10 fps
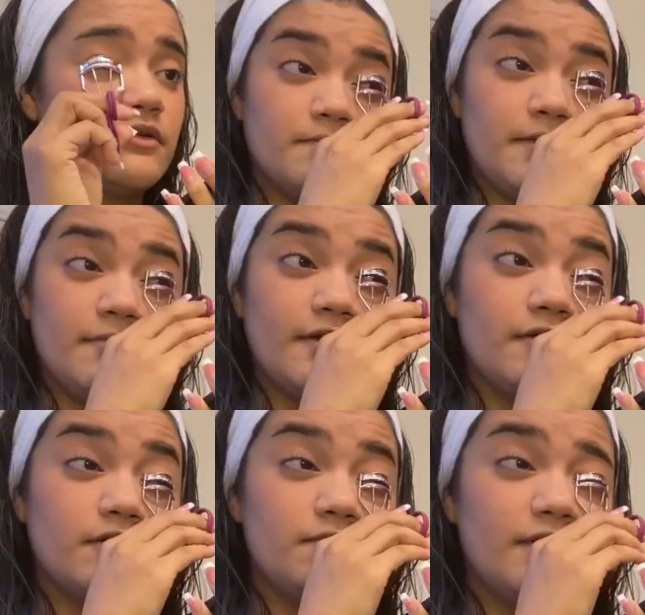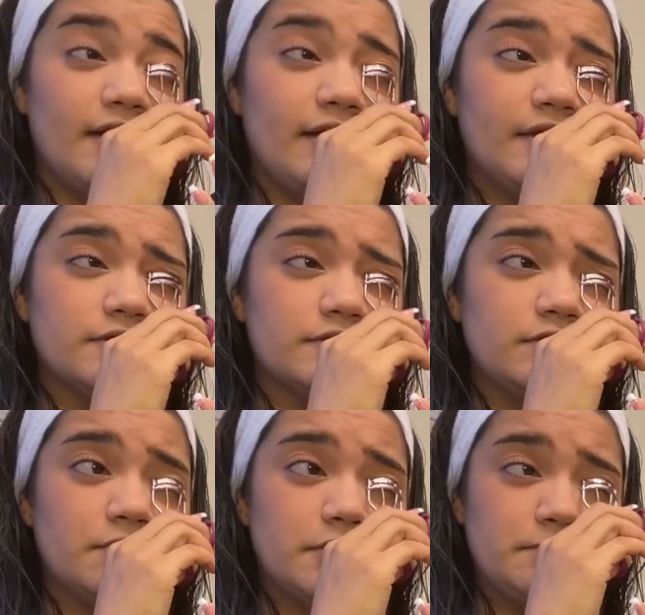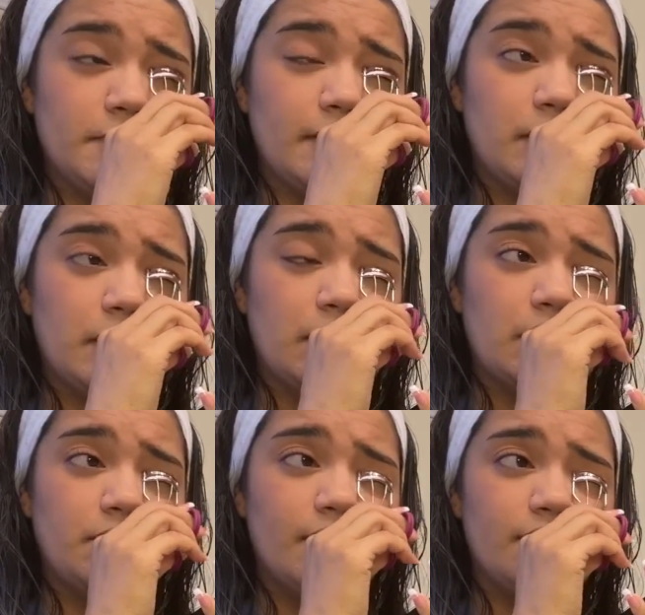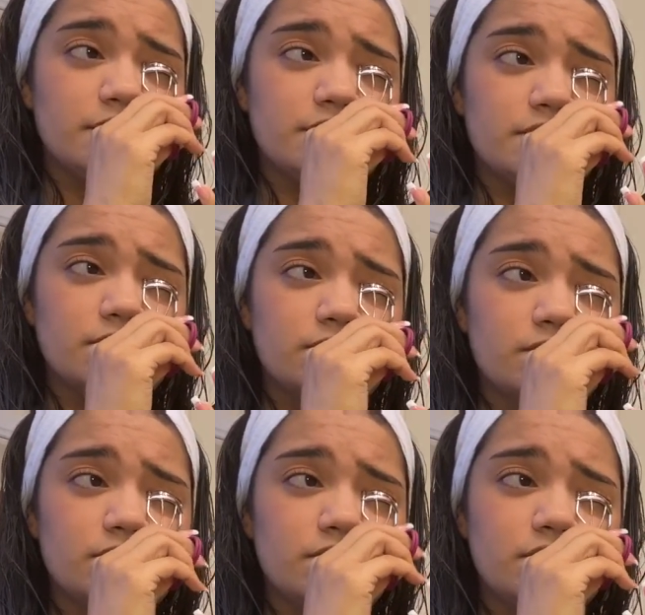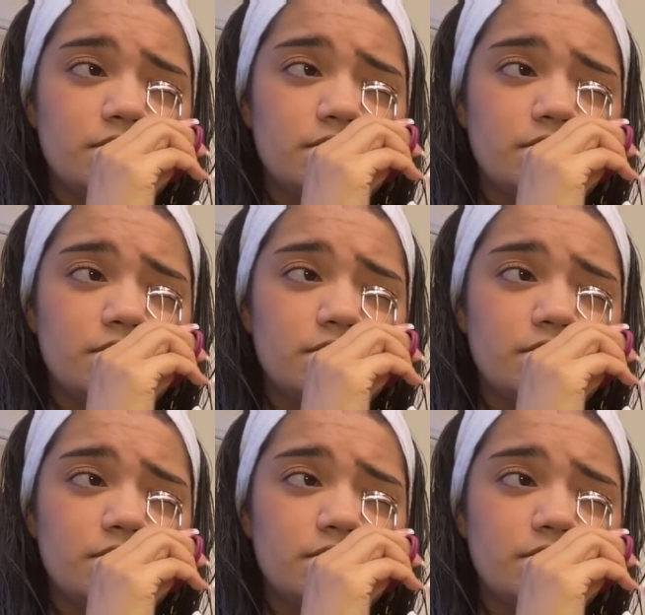Maybe I curl my eyelashes too much, but when I was in school,